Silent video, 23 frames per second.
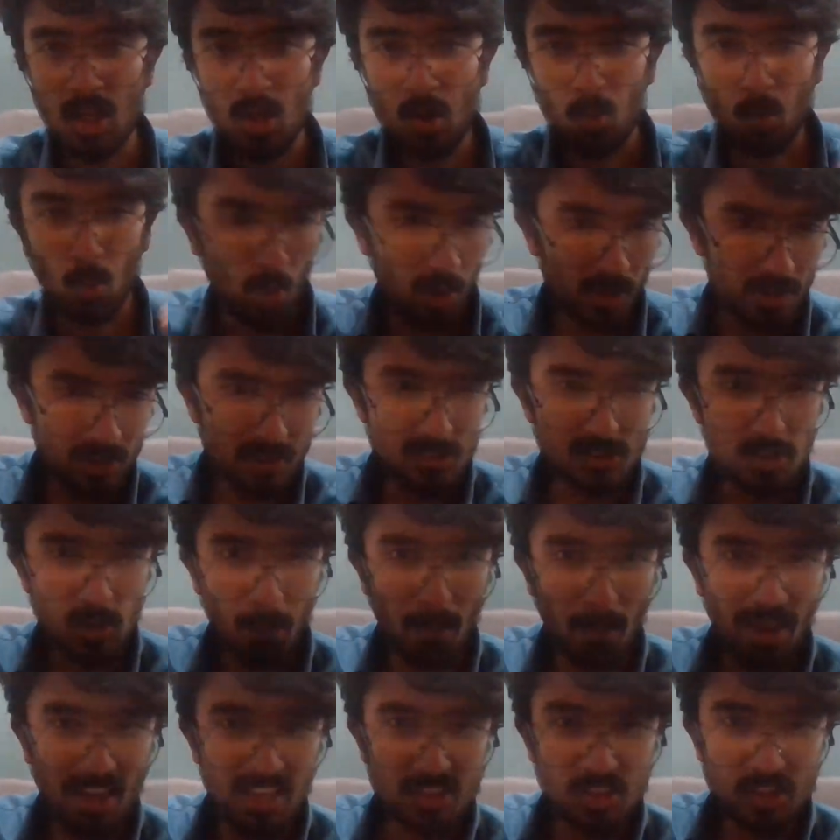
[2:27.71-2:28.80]
What is the
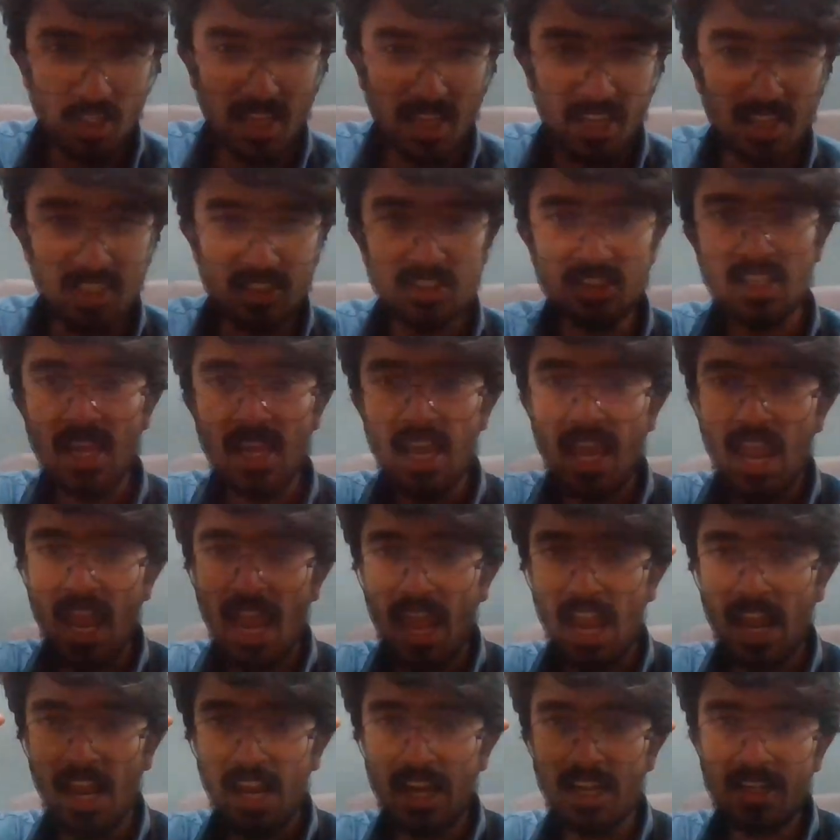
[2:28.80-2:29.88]
base case
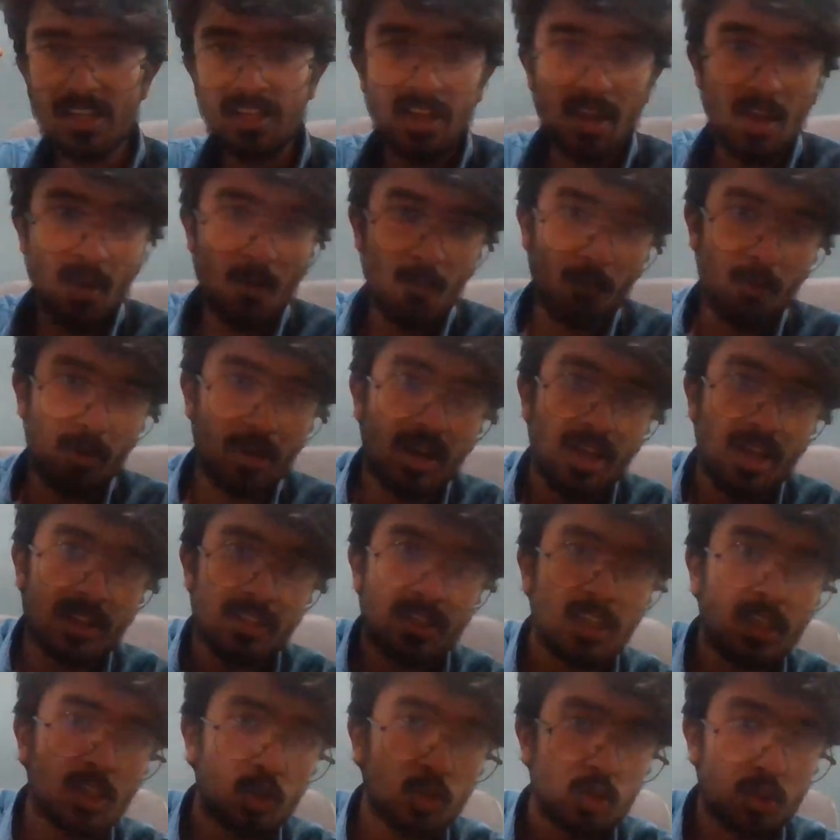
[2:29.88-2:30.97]
and where I
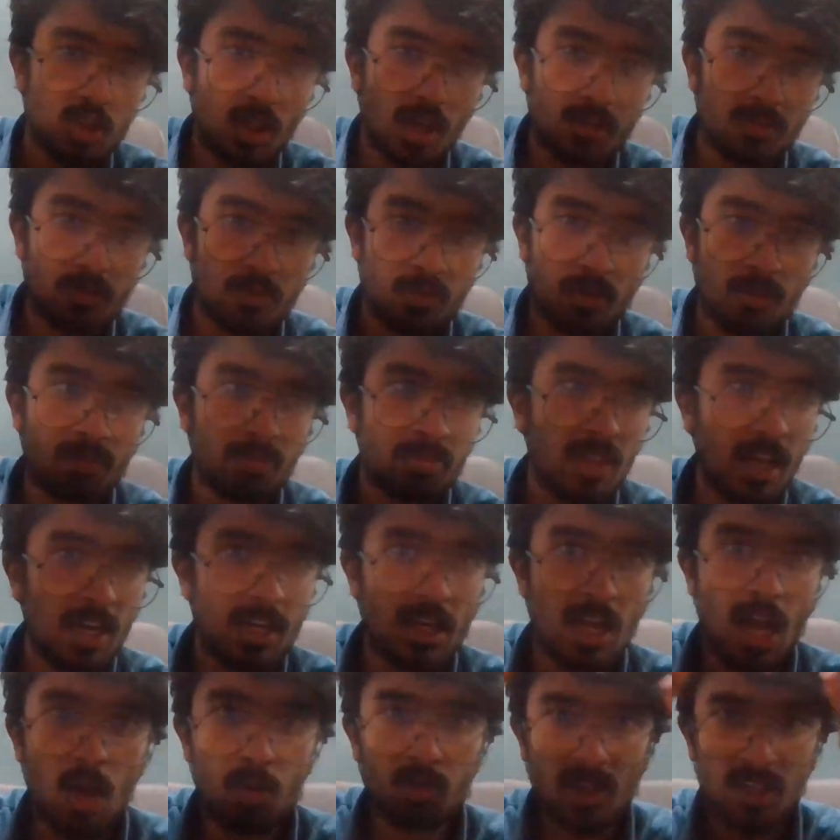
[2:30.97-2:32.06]
need to start from, and
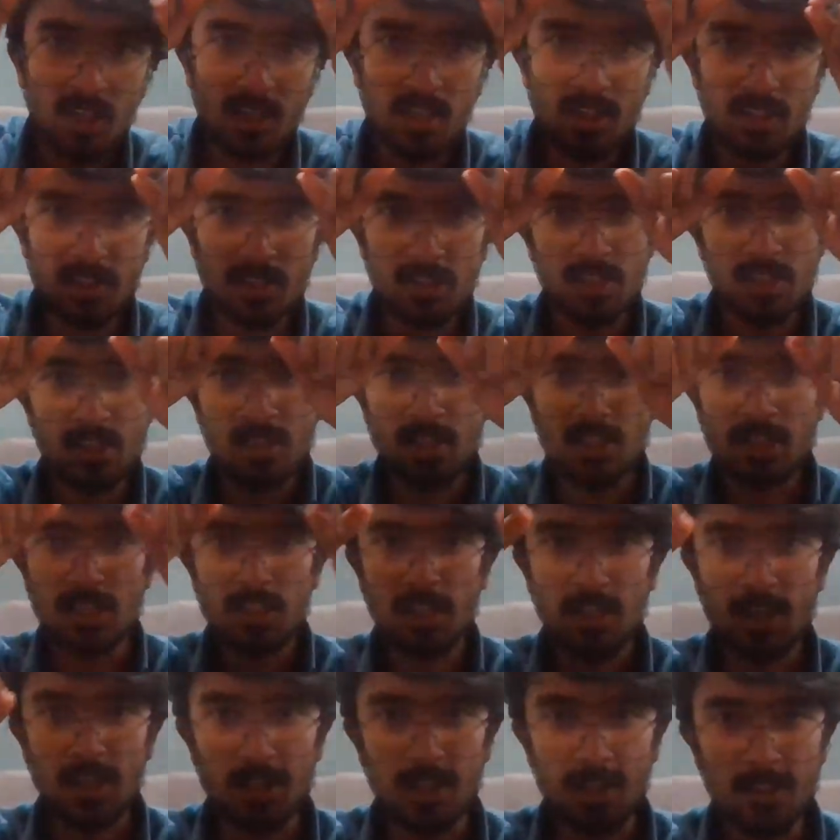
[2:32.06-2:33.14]
how can
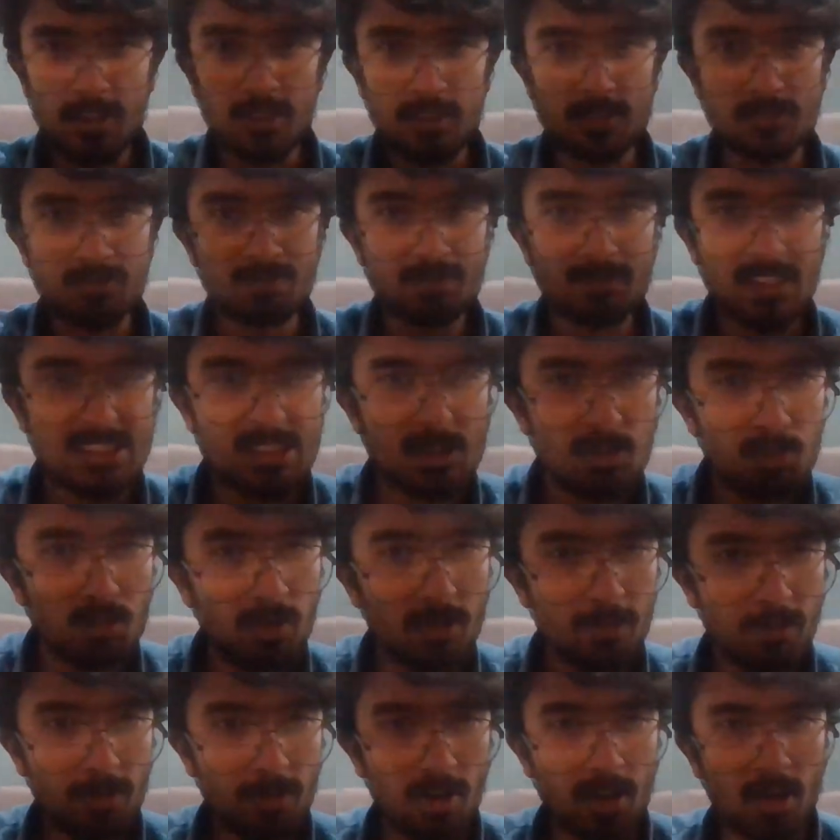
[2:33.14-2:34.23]
I
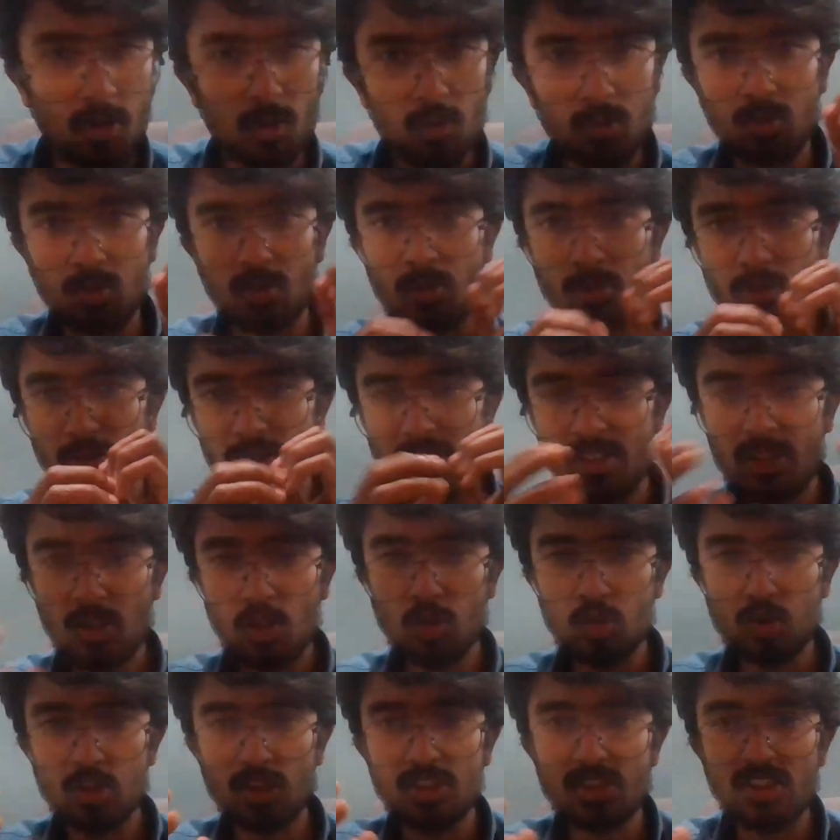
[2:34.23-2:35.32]
simplify or
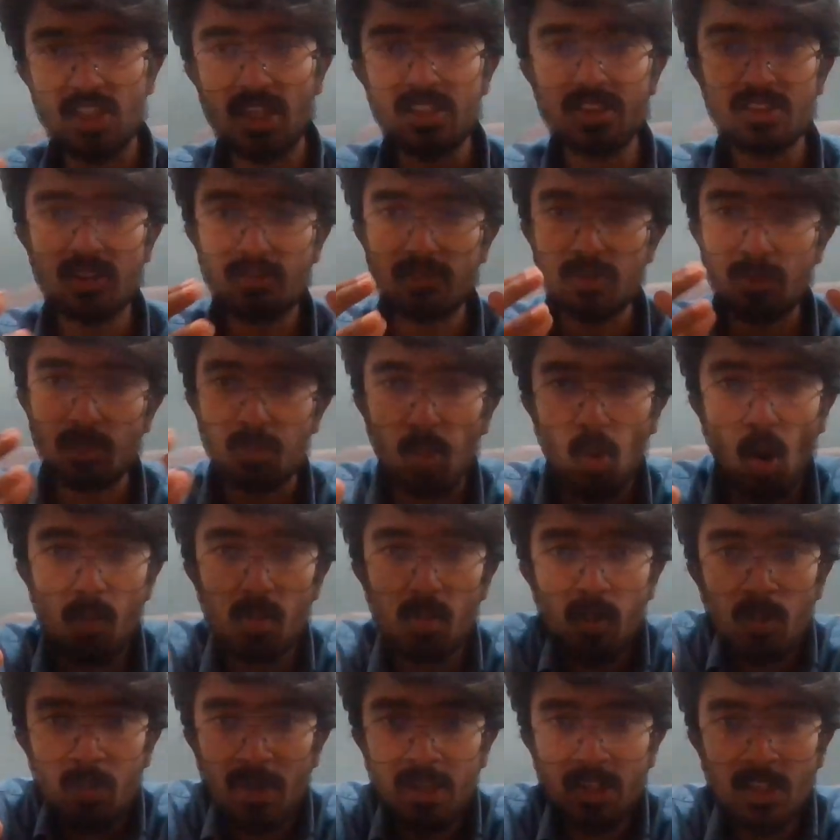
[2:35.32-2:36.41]
reduce the size of the
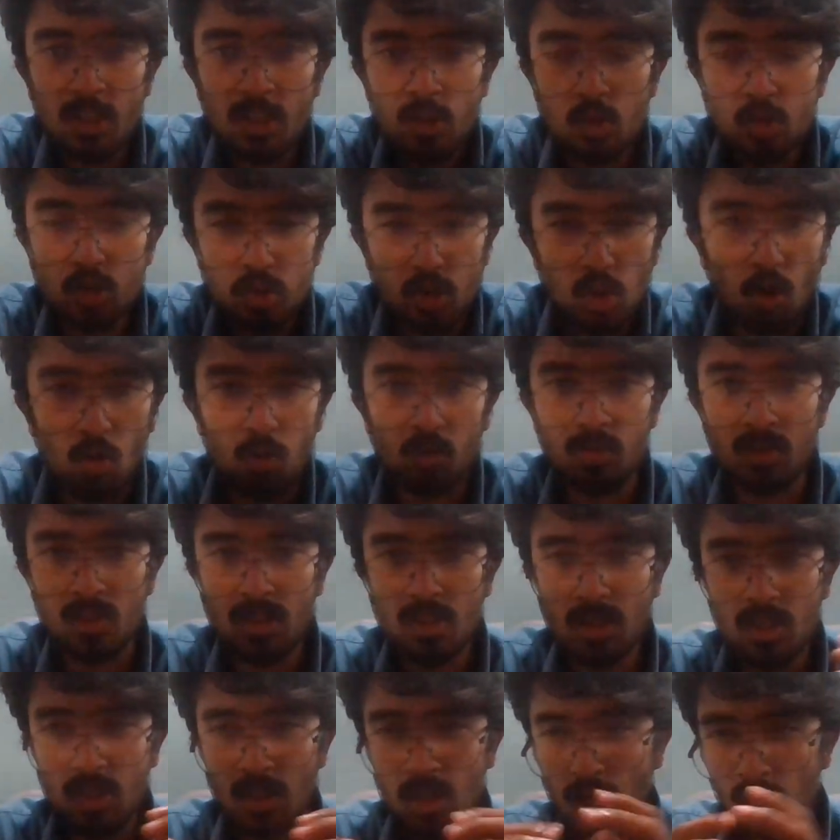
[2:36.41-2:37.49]
problem I need to solve?
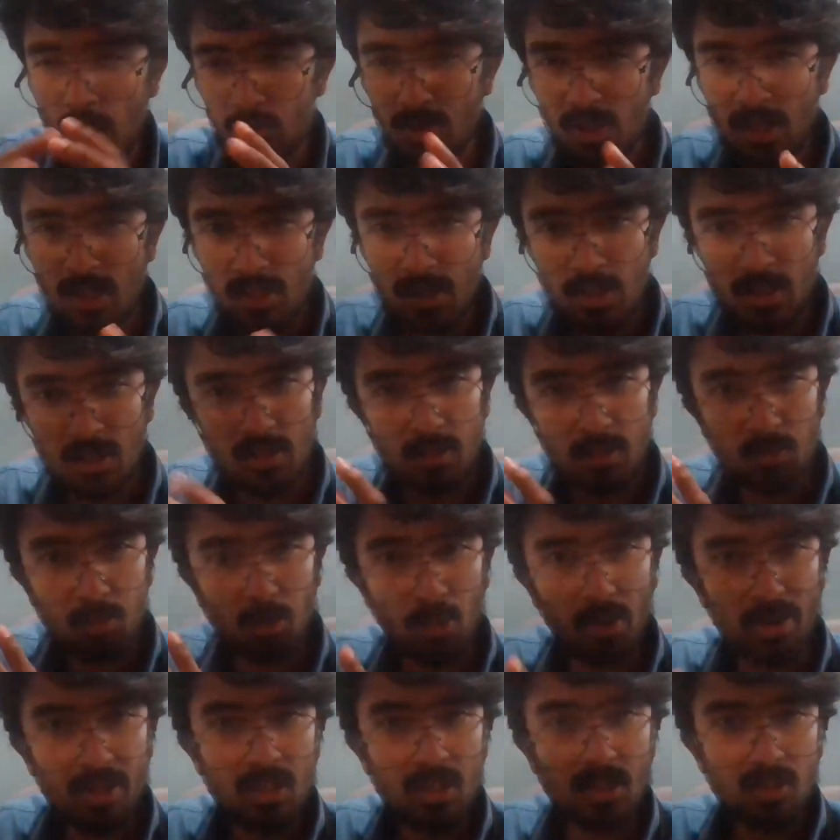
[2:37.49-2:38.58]
How can I
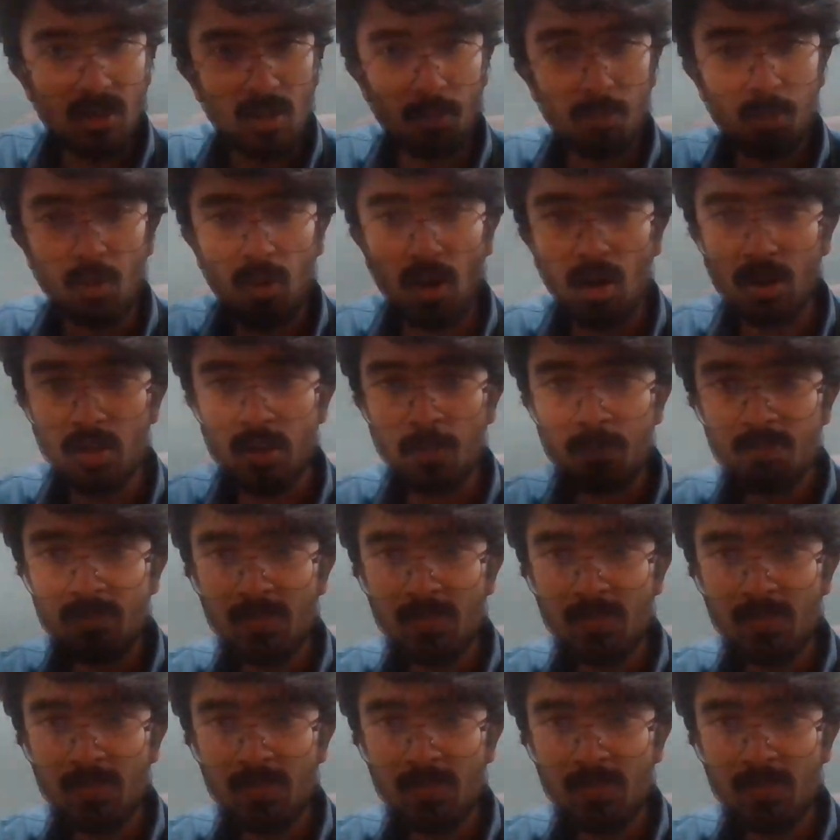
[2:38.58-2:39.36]
break it apart?